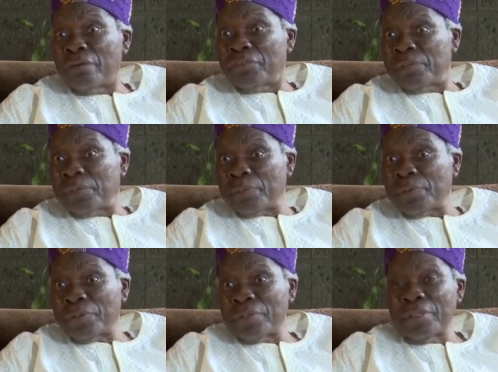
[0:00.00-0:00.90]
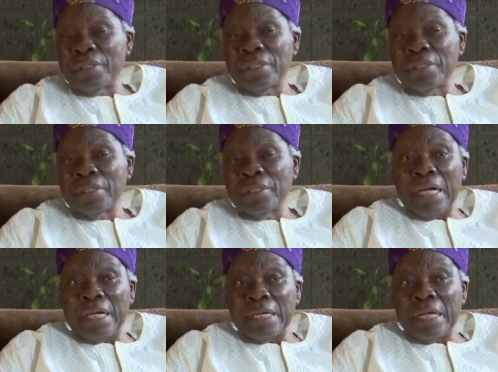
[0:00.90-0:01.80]
loving people,
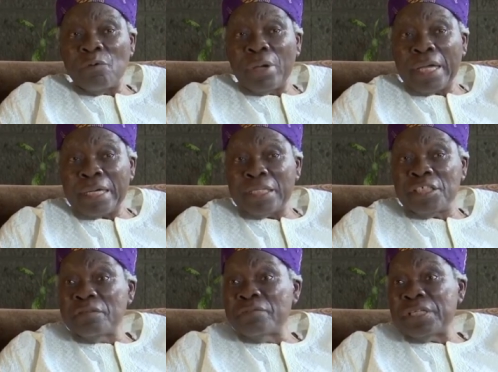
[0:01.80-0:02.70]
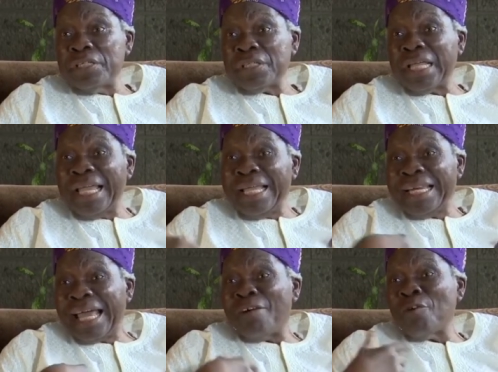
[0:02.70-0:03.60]
and uh, we can achieve this
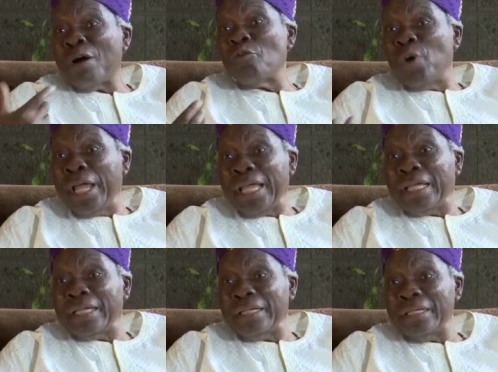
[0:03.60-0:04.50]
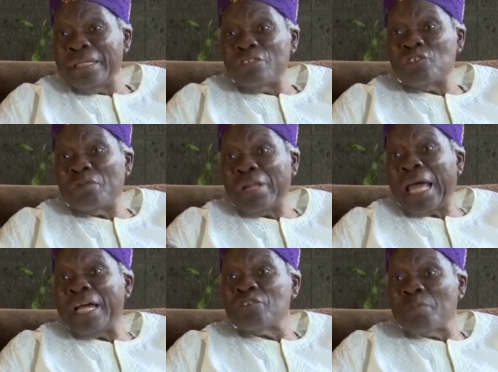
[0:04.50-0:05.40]
in our way, in the
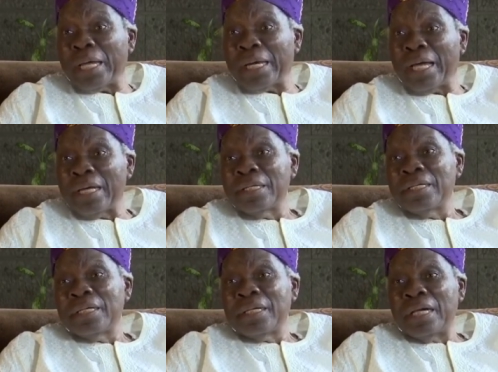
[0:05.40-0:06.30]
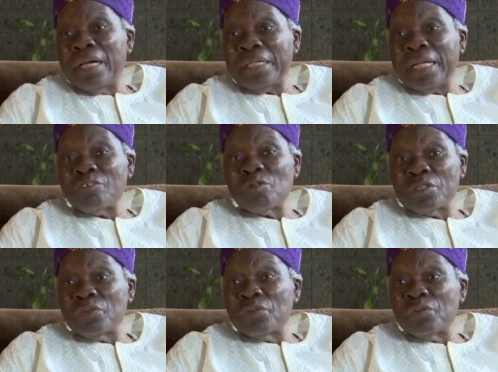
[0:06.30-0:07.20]
civilized manner. And that's
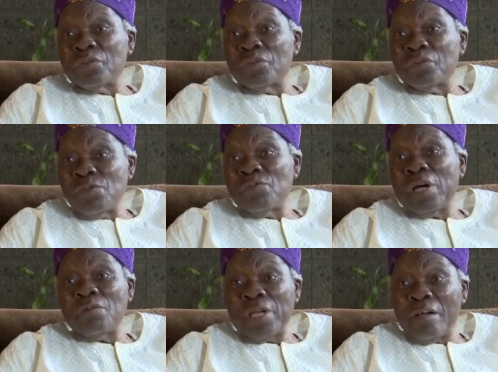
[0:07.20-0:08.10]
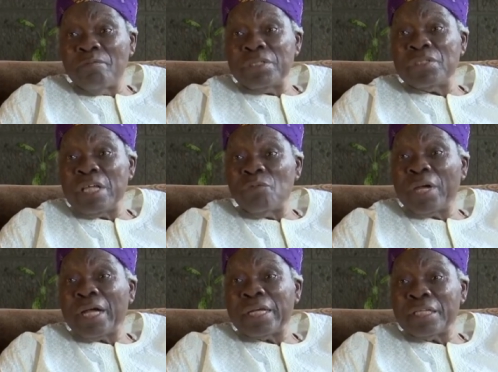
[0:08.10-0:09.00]
what we, why, we, why we have been saying we
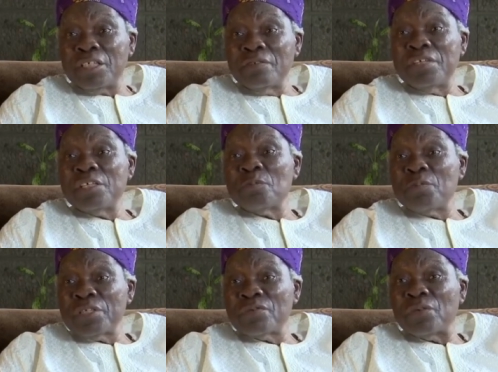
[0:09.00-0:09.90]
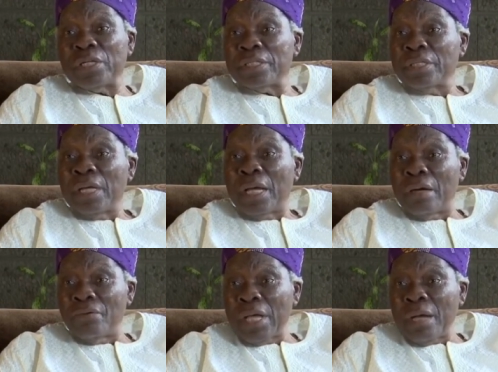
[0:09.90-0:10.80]
can achieve this peacefully.
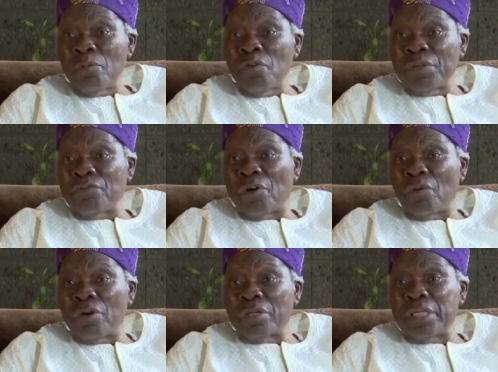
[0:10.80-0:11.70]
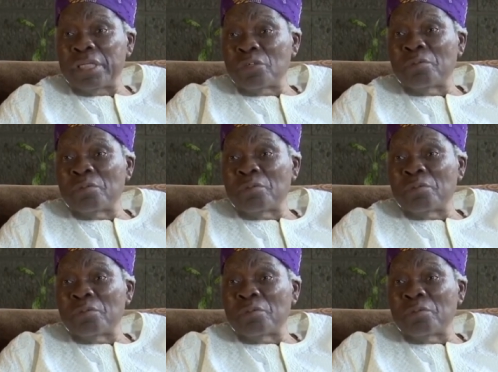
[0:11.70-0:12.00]
And we are moving forward little